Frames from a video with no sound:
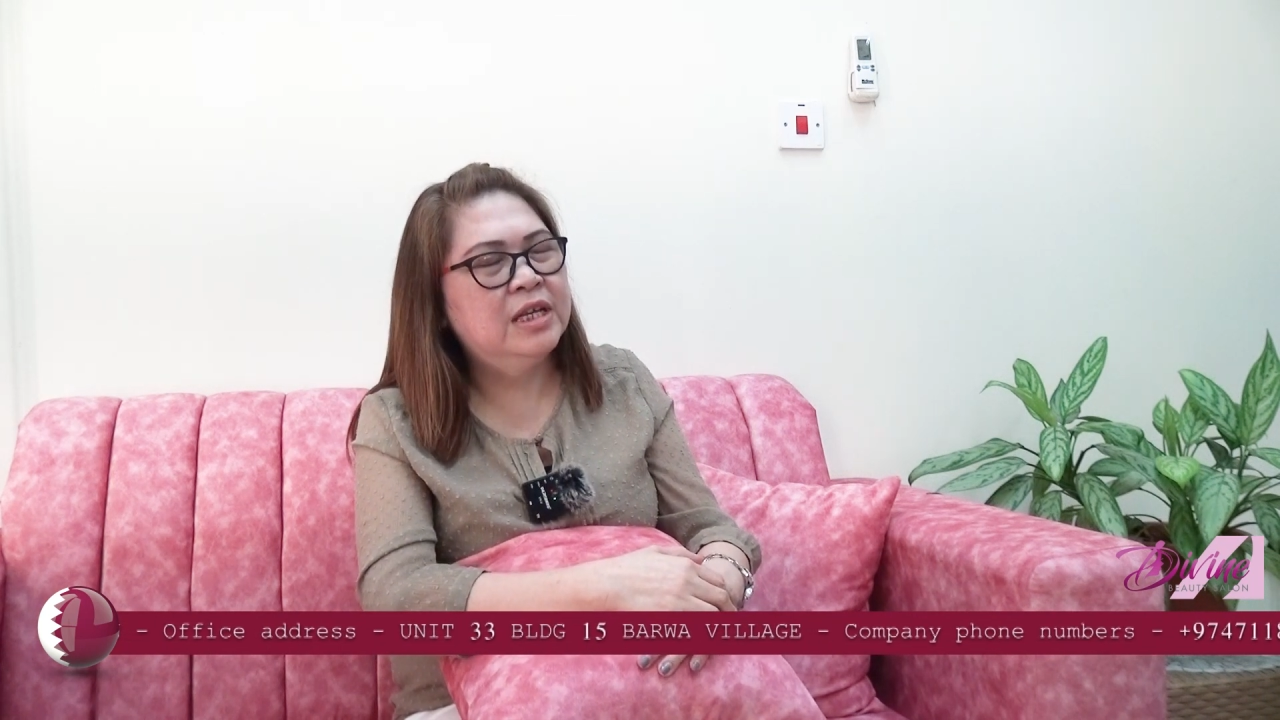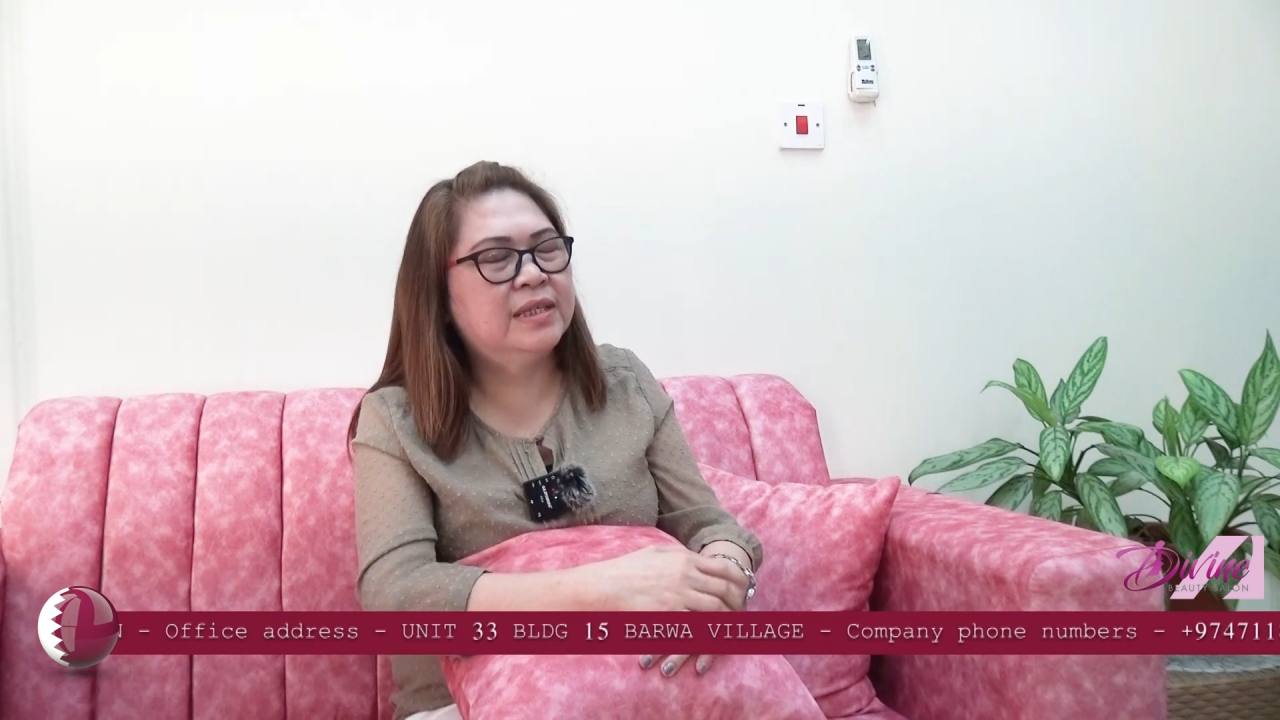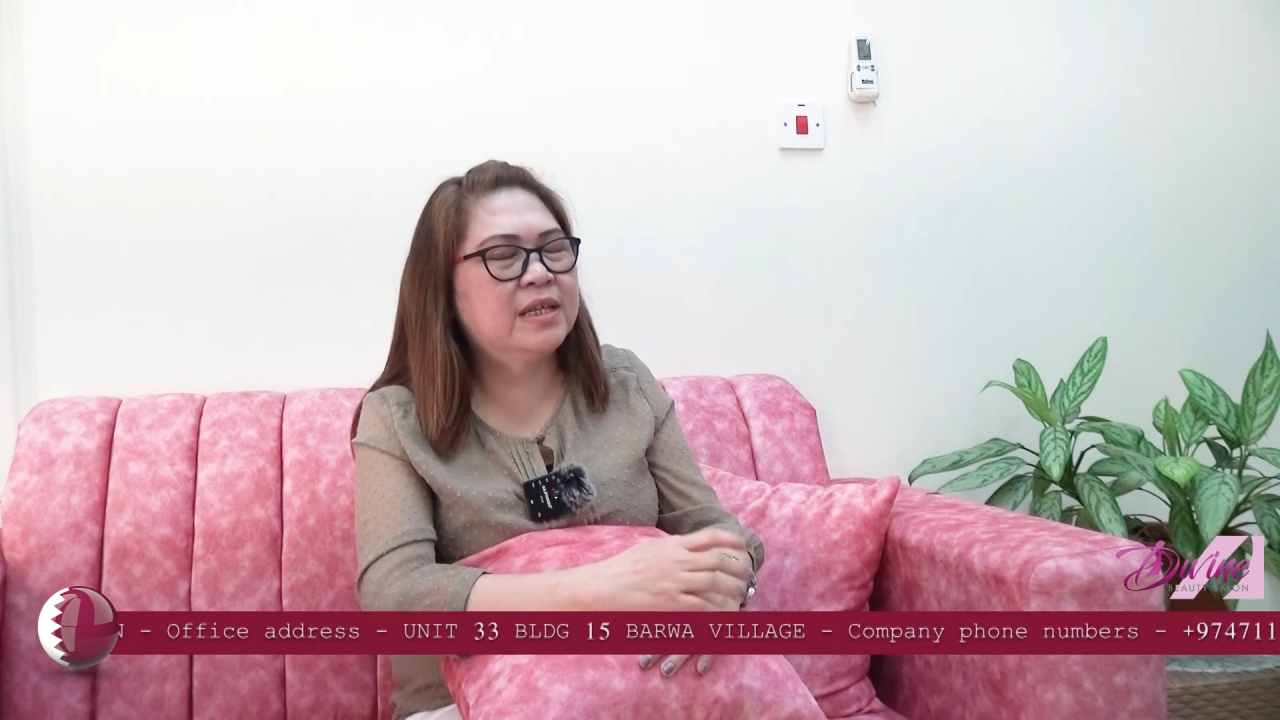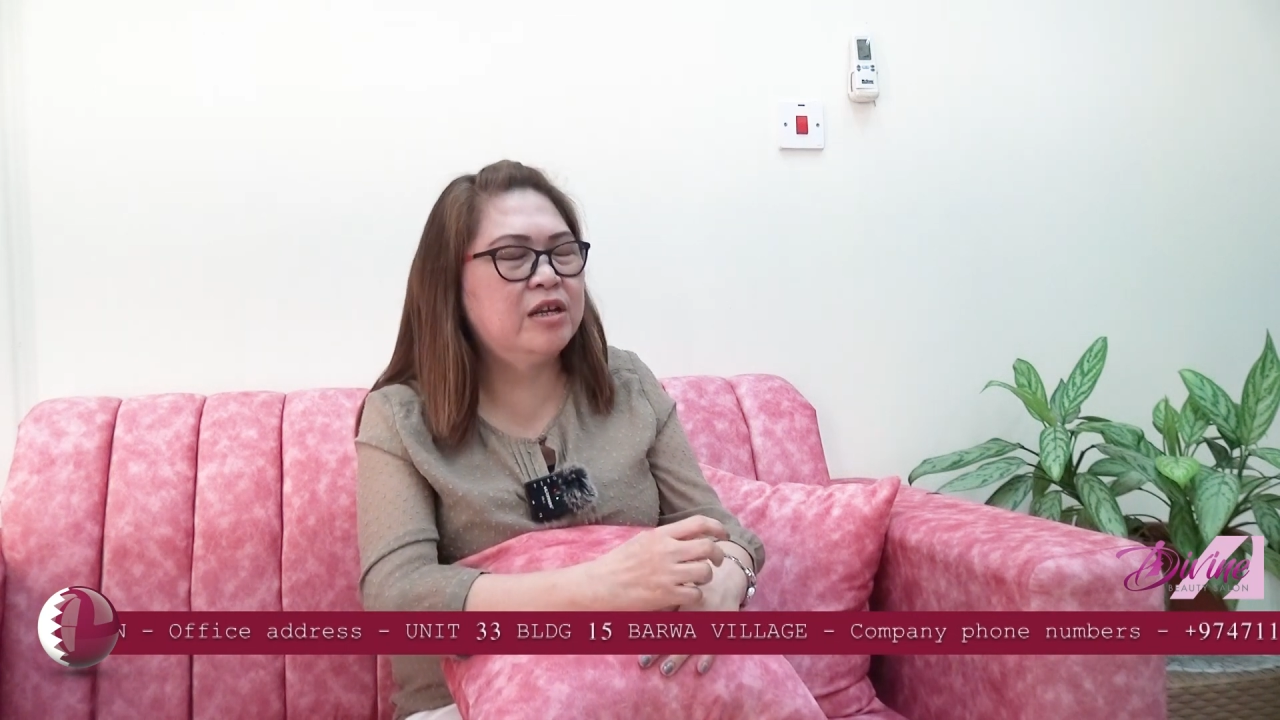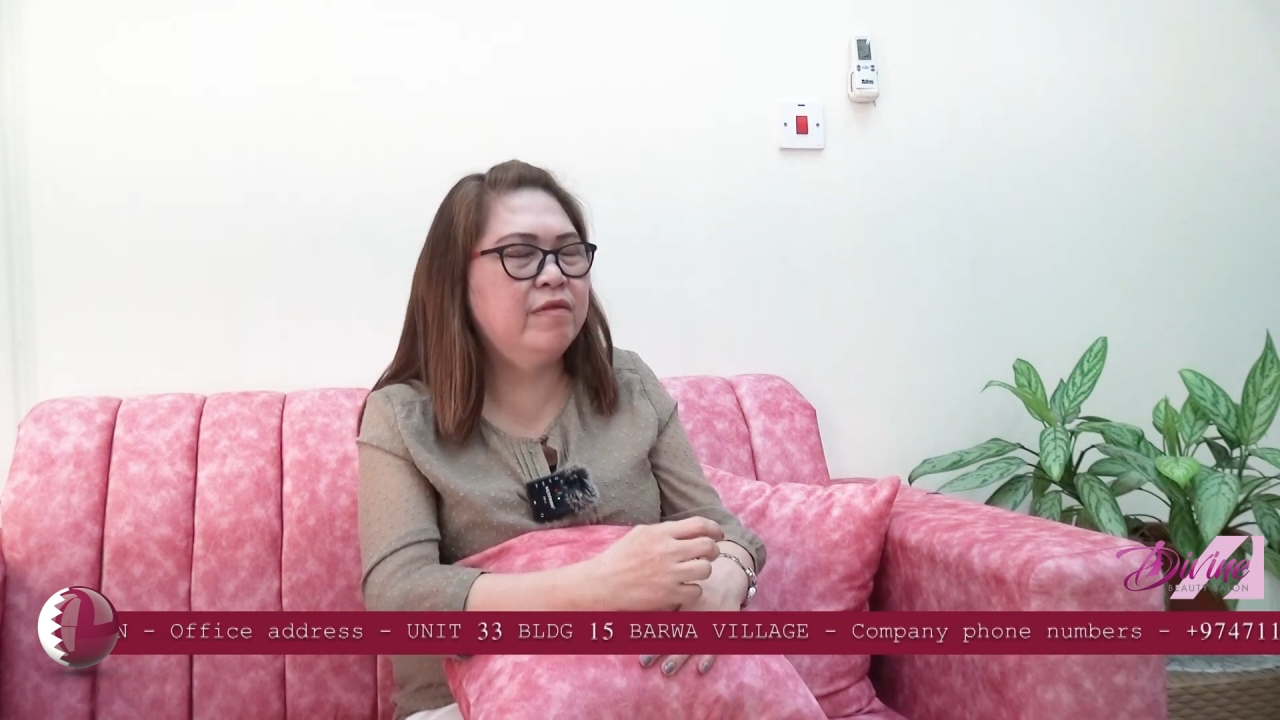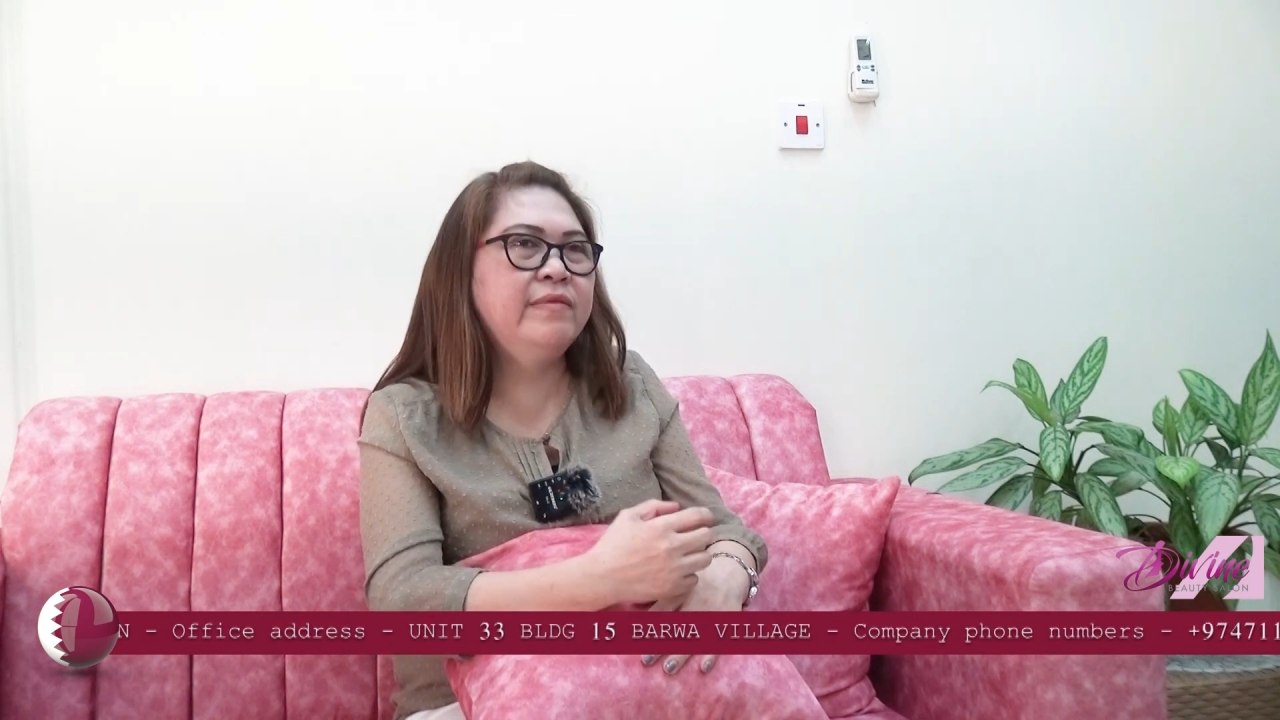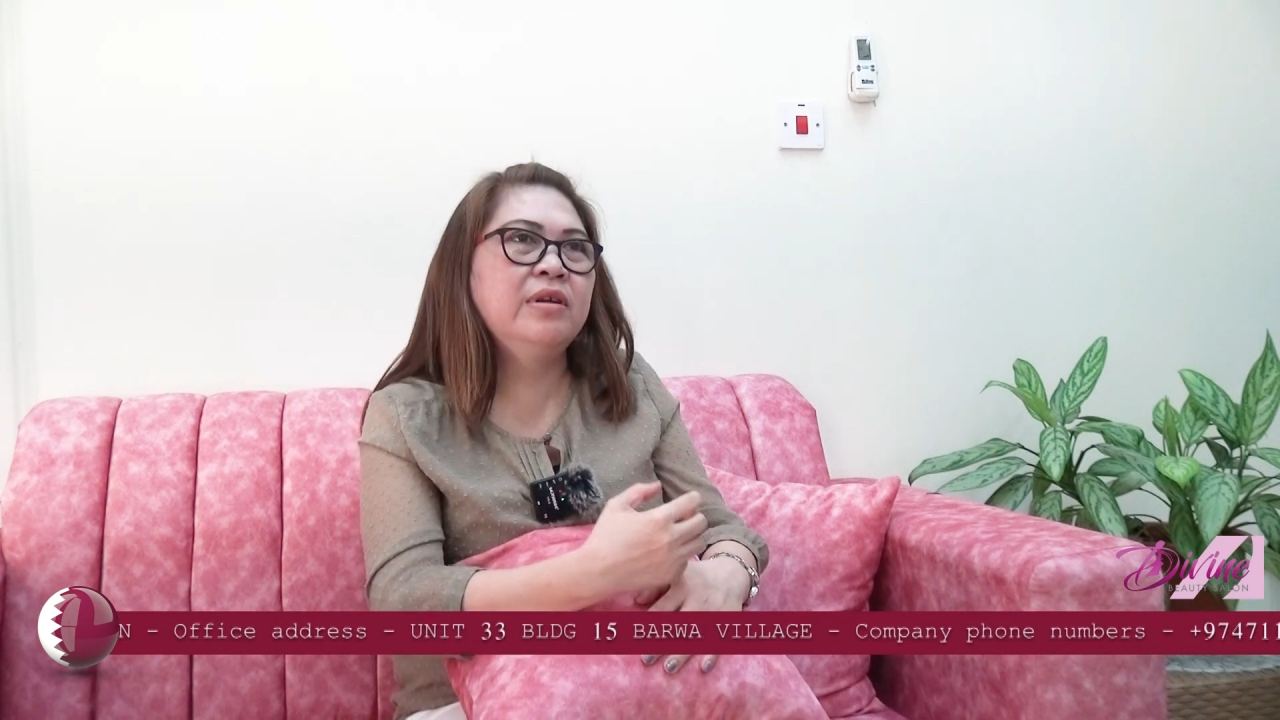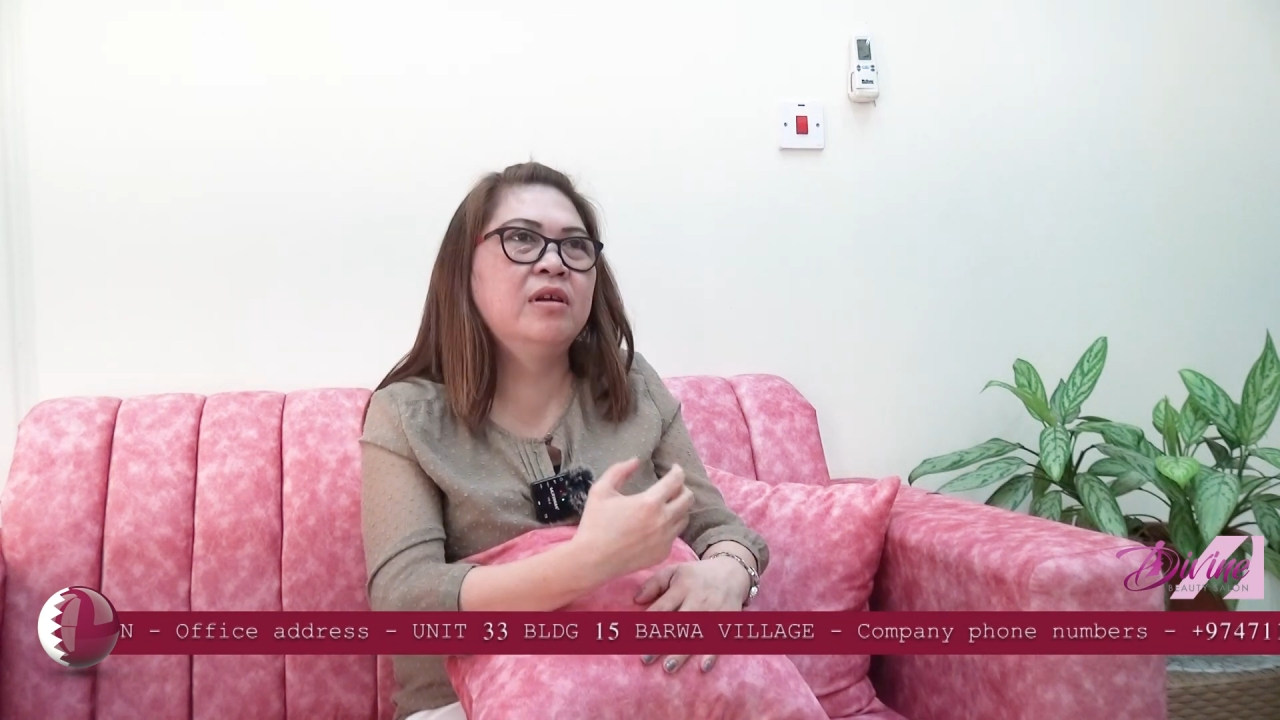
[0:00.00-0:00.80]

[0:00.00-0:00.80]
side of the,